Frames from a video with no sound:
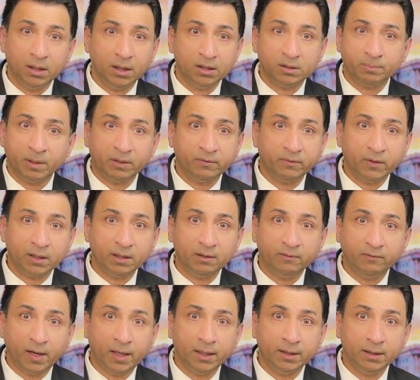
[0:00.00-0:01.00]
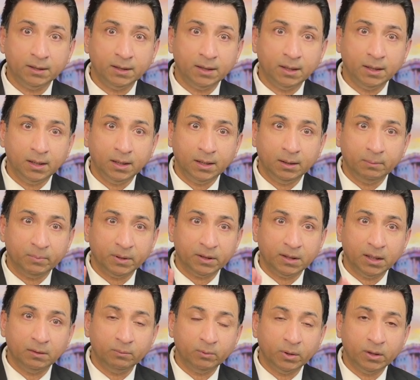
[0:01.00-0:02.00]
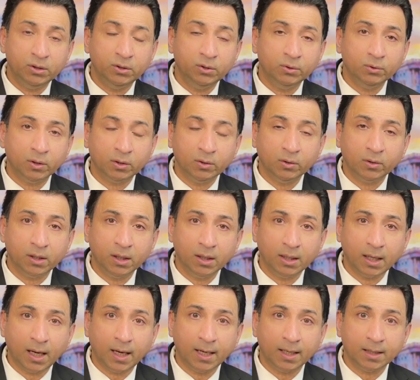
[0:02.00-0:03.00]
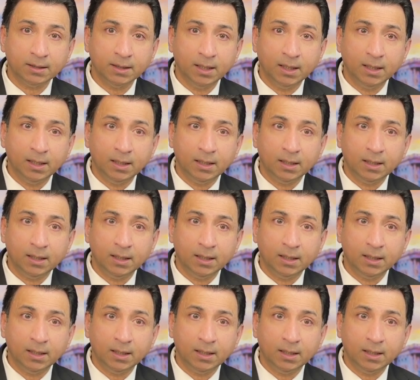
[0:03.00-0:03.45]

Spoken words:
is perfectly fine. But then when you are looking at